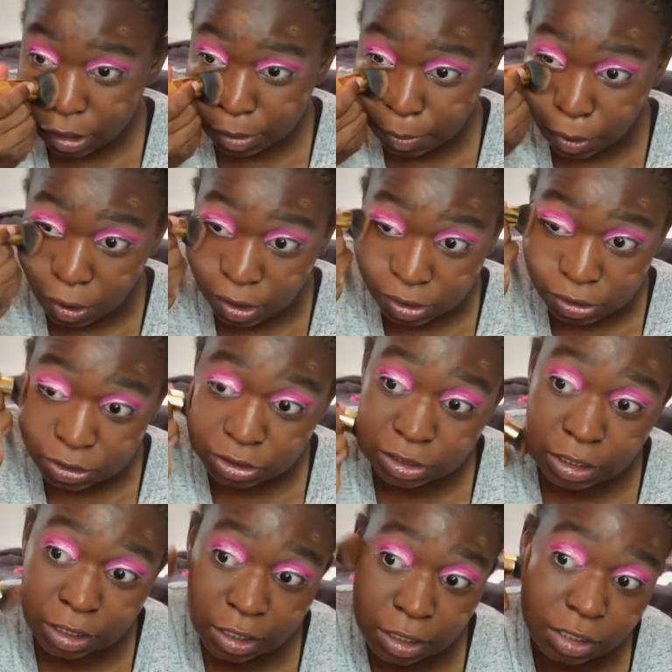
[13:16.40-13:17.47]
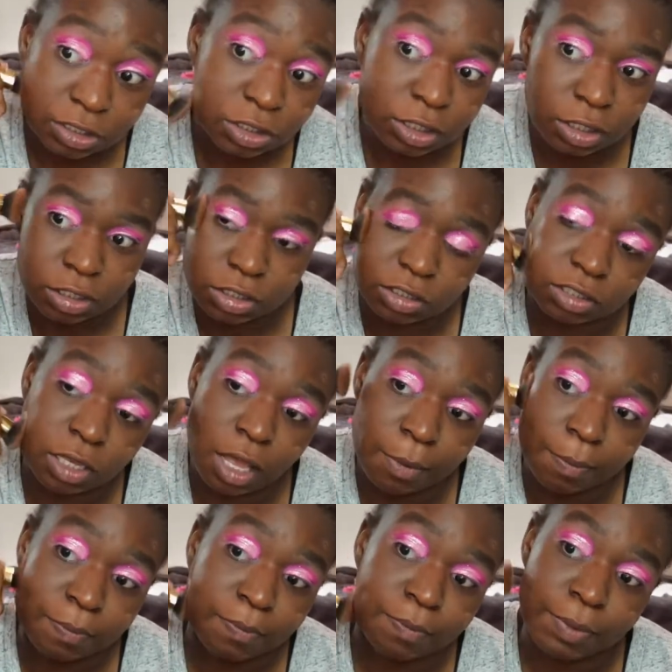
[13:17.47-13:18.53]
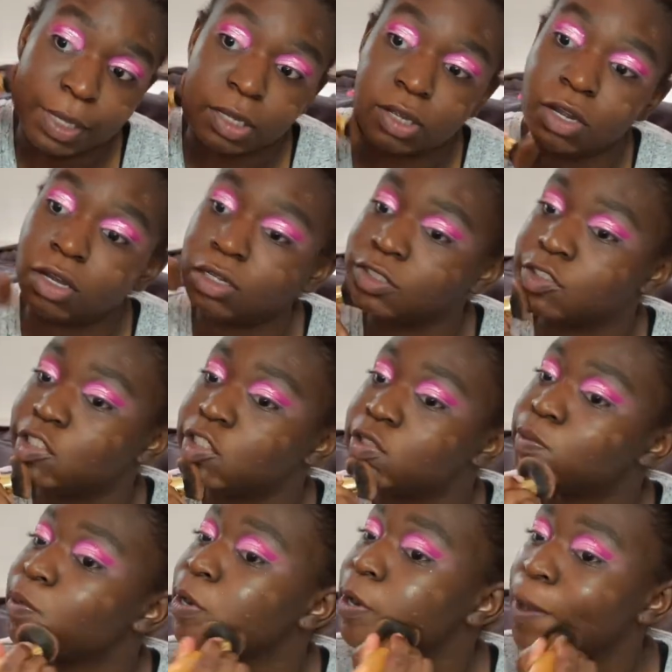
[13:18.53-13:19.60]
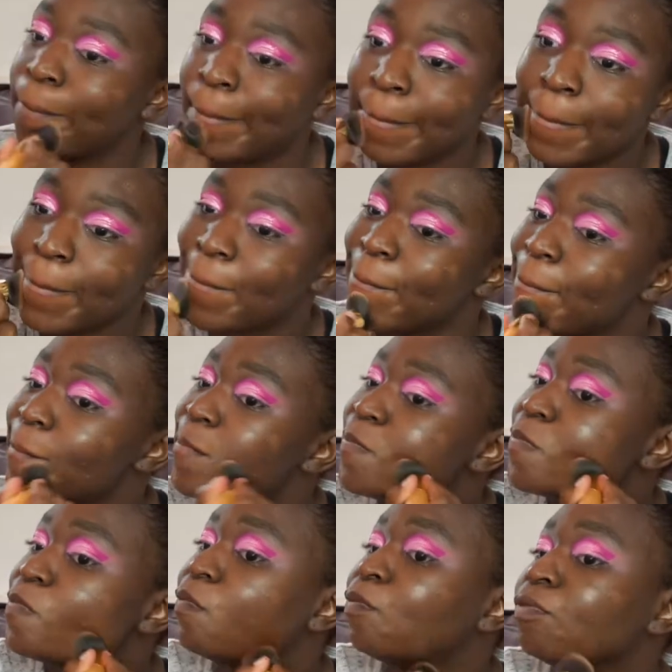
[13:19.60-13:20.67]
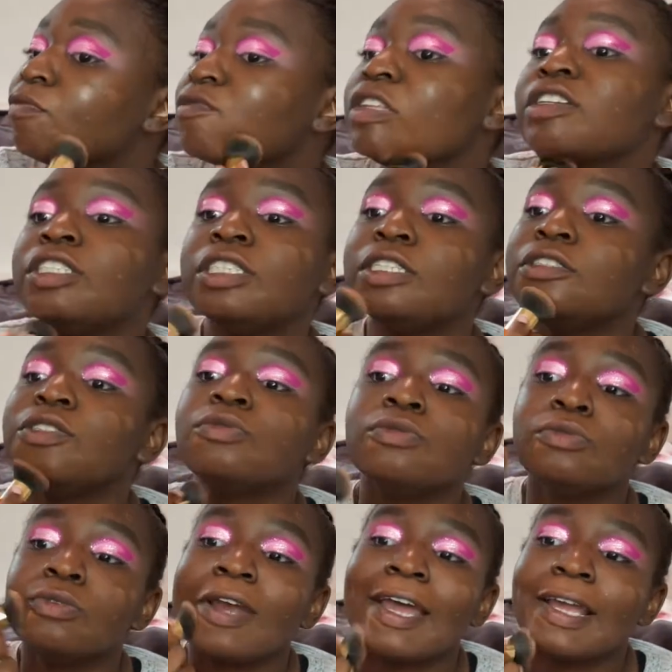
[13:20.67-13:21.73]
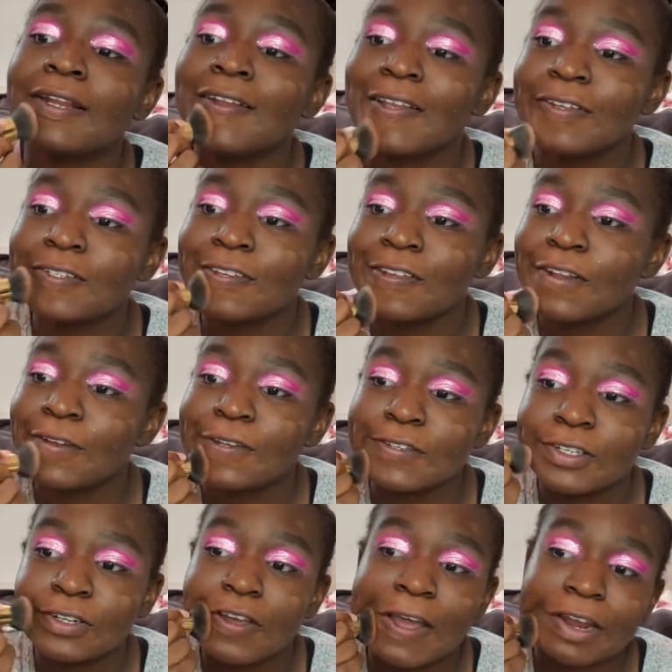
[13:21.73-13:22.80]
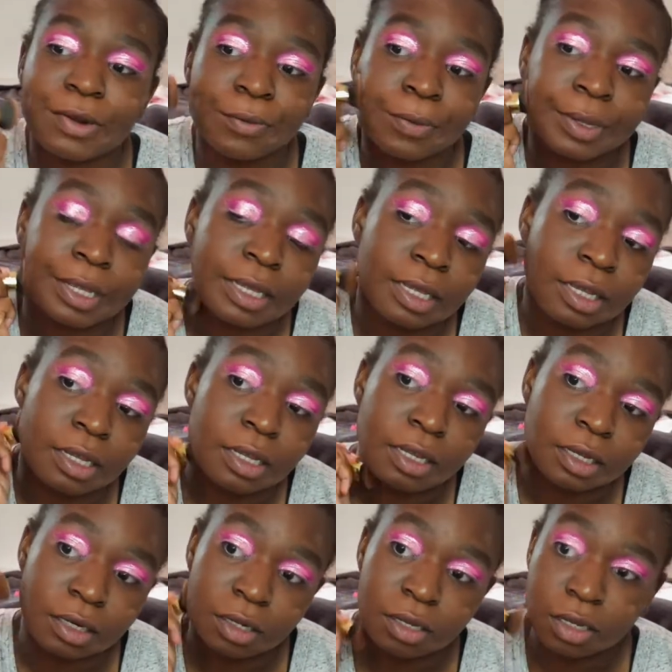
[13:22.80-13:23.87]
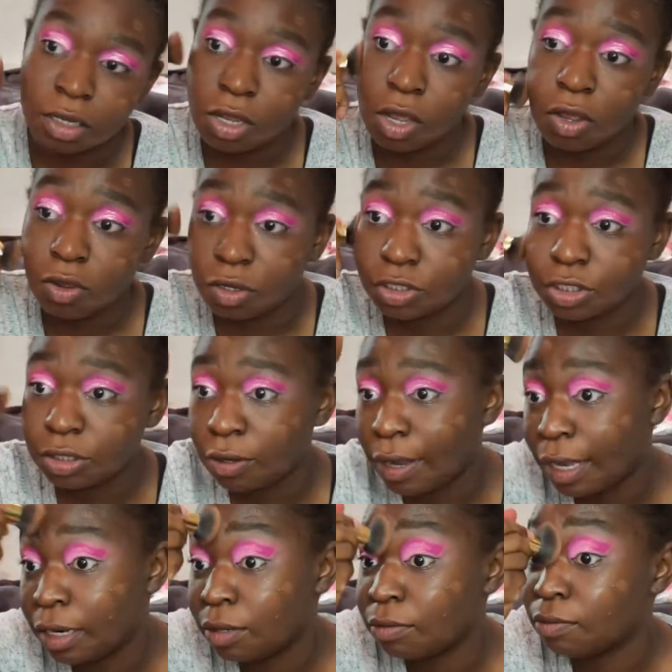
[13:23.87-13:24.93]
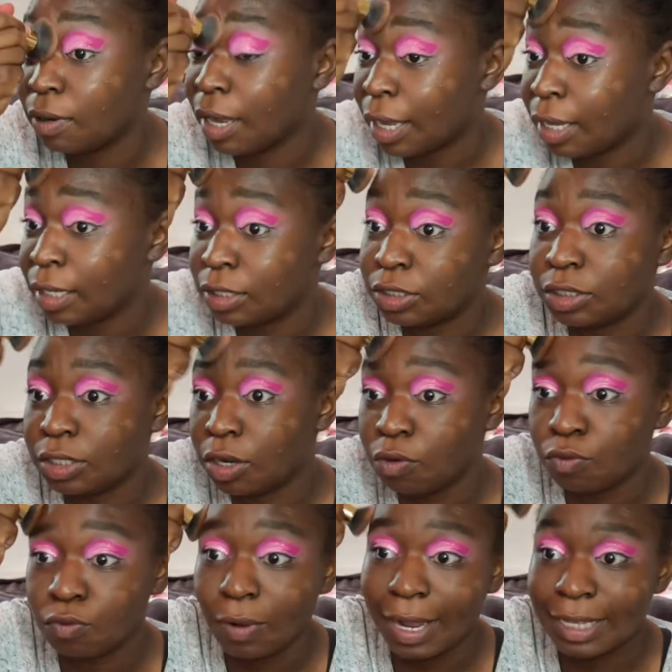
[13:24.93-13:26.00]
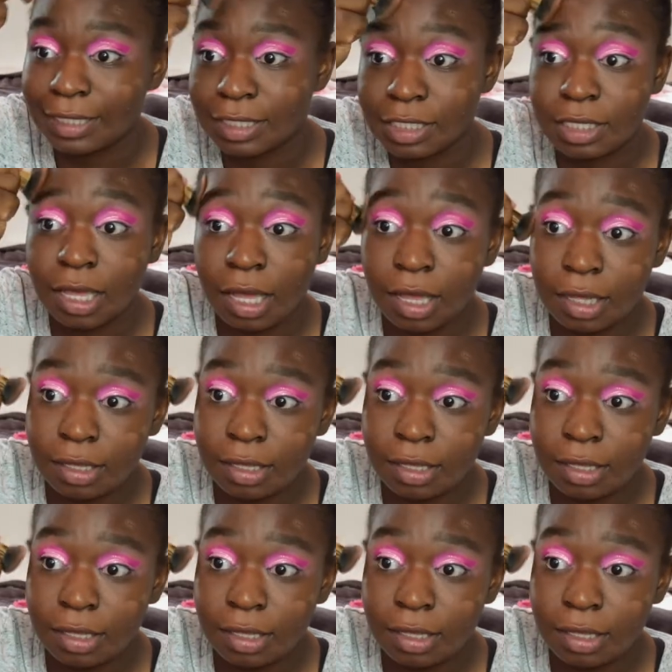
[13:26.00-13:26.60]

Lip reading: Parr, she's a big girl. She's smart. She's read. She know how to read. She know how to write. She a writer.